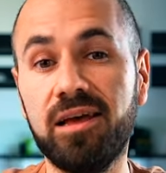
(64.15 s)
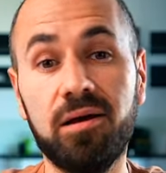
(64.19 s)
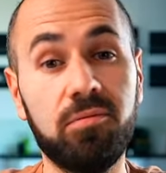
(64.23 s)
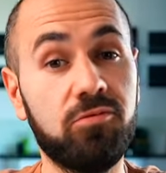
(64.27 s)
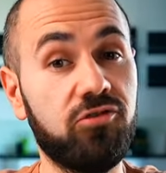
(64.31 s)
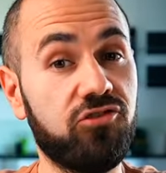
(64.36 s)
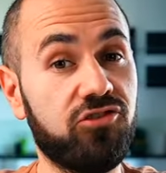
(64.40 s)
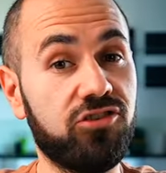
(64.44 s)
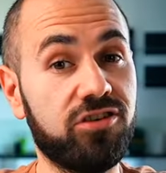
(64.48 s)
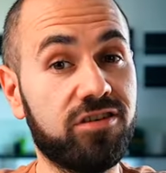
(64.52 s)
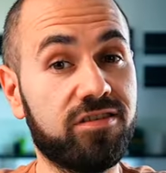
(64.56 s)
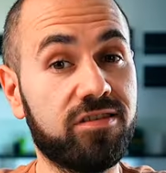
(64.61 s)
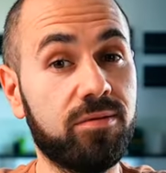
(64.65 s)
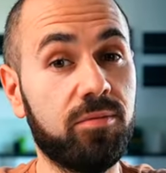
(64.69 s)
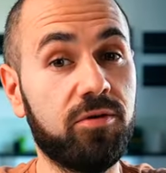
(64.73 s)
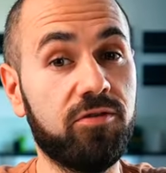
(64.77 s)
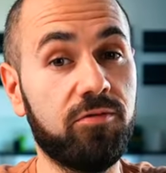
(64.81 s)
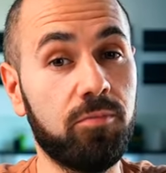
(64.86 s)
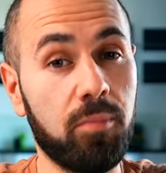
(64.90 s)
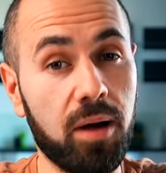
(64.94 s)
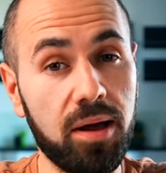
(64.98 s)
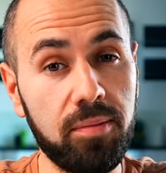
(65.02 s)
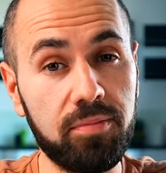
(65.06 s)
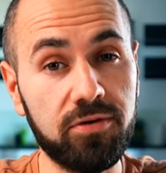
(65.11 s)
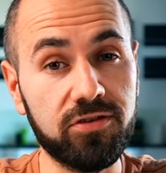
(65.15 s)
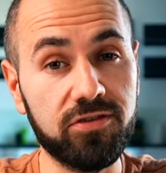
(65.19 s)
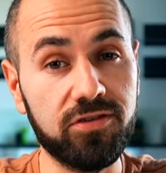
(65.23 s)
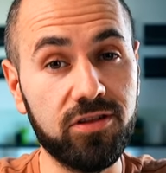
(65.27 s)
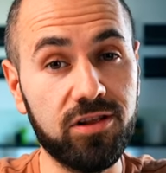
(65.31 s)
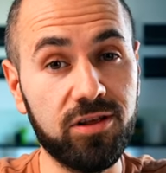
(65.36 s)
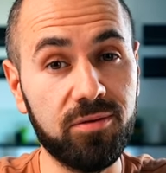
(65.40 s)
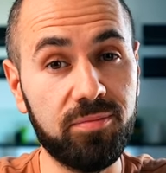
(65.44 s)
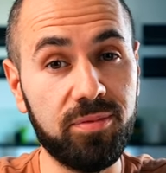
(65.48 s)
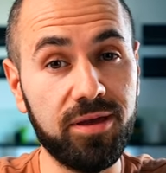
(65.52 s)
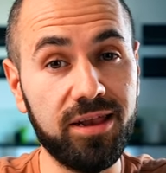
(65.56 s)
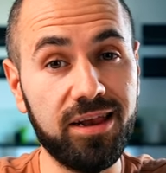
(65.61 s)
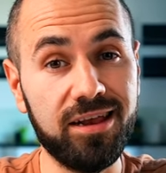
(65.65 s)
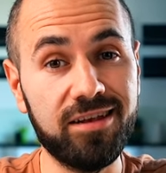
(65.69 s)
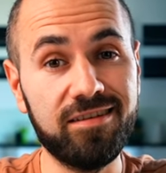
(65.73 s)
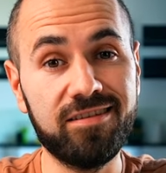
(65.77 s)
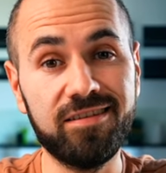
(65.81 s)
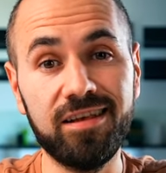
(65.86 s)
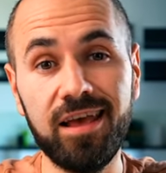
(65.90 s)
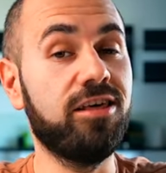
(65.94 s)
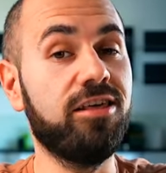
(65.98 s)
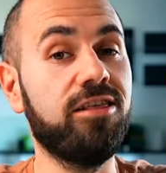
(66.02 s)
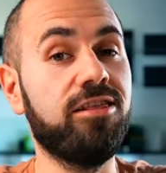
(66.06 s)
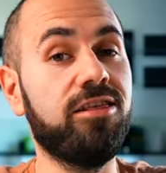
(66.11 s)
I'm gonna share some of my personal opinions,
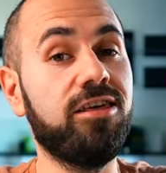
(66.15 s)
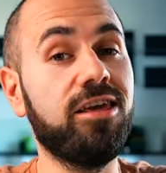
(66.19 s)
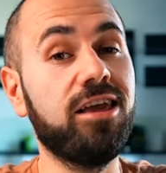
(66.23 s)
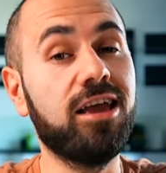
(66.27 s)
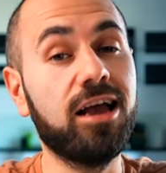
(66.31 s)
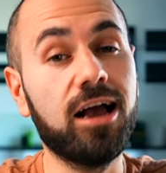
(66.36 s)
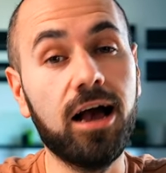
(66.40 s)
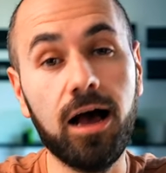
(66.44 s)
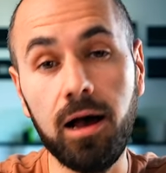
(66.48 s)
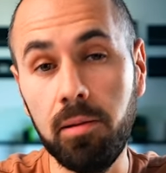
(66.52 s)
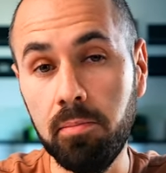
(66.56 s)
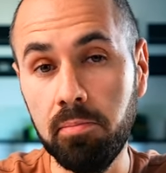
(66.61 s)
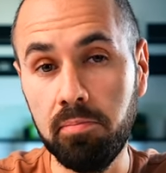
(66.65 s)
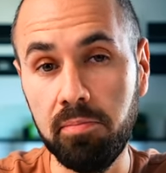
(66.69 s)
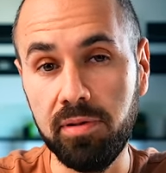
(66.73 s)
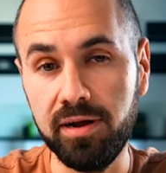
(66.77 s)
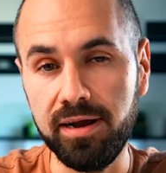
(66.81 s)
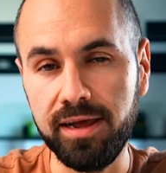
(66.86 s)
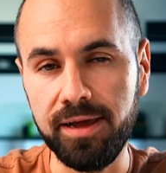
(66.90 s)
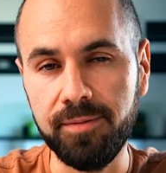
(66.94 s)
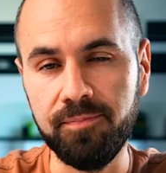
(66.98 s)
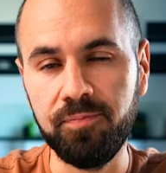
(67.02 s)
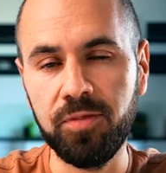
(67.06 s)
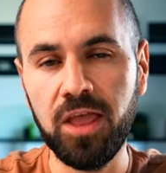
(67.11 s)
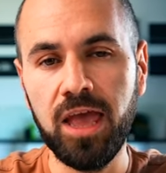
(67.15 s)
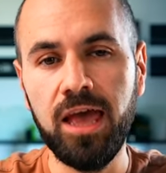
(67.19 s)
the company.